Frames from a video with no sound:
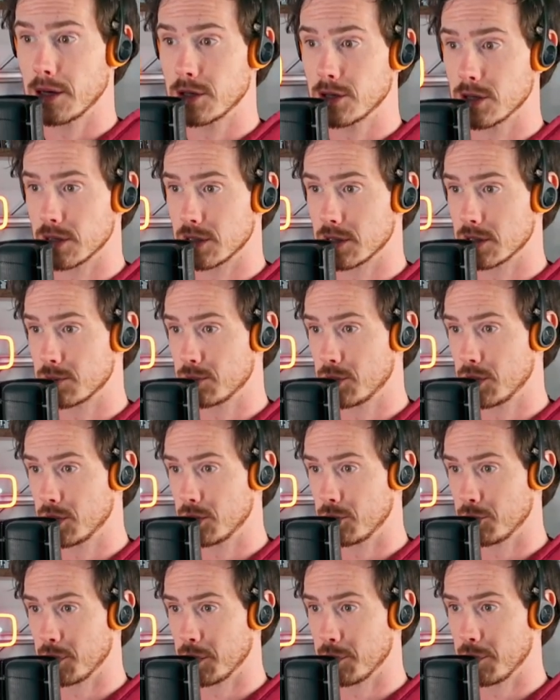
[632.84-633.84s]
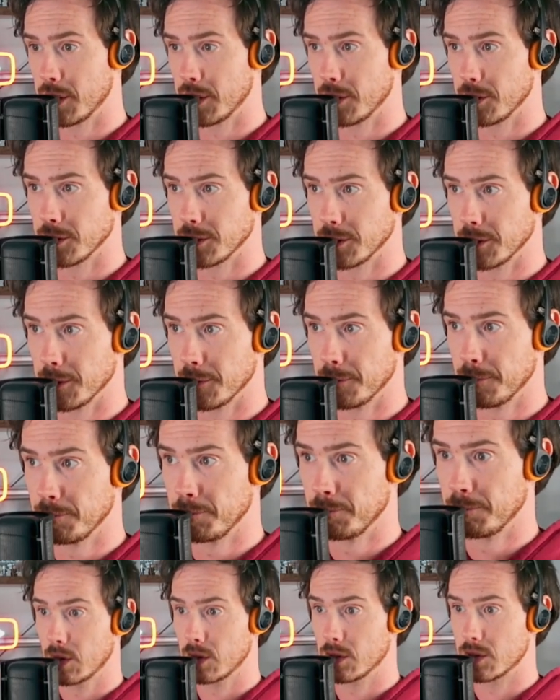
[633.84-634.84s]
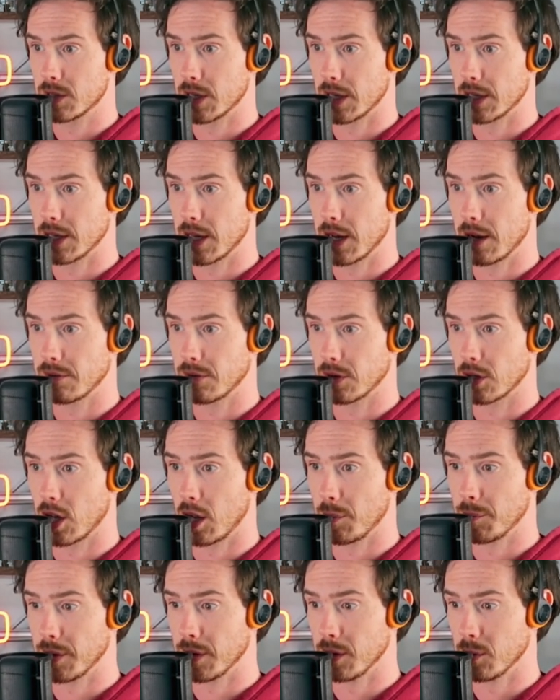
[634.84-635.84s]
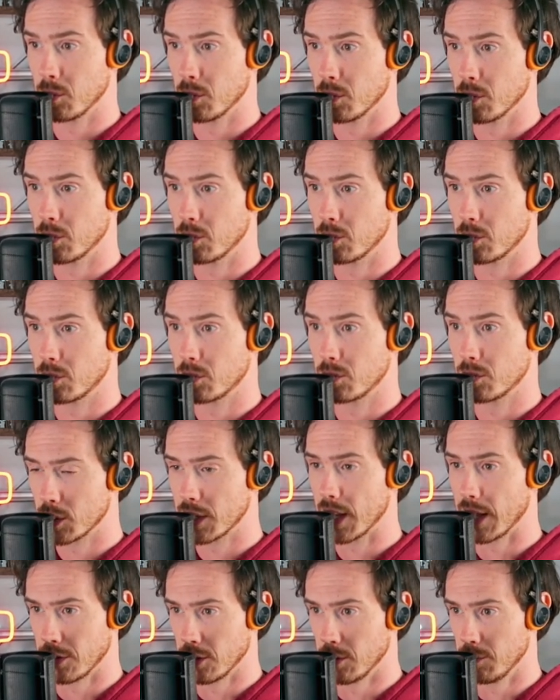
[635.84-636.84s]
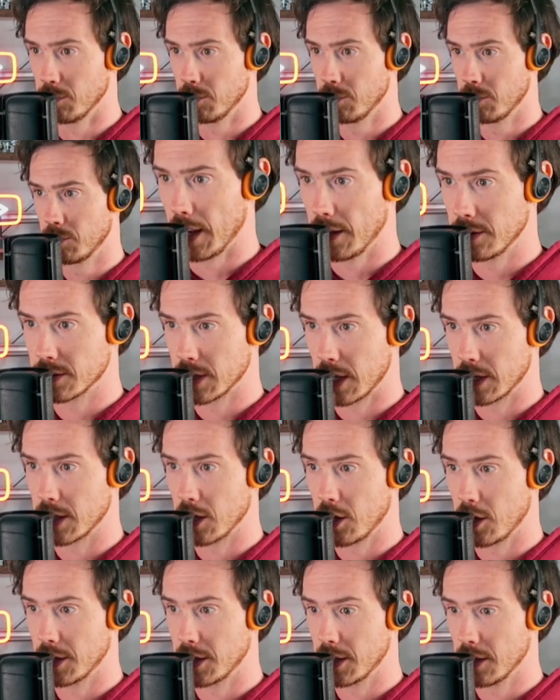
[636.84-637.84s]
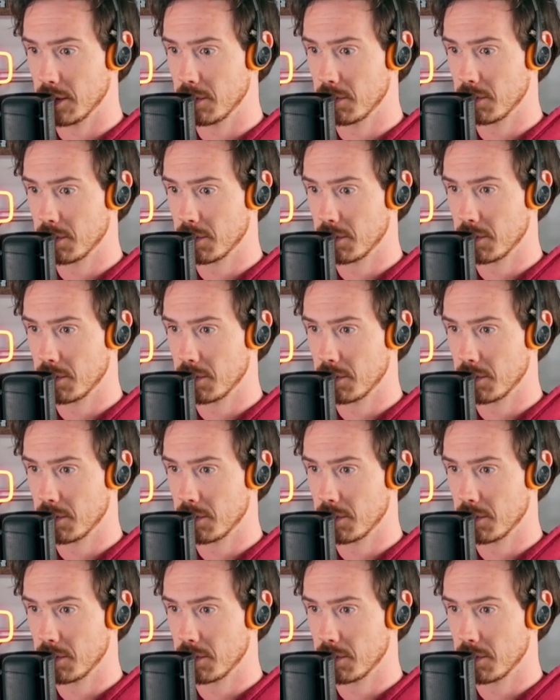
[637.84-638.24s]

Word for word: Actually, this might not be a bad idea. Because then they have to come in and we'll get them. Yeah, is that the idea?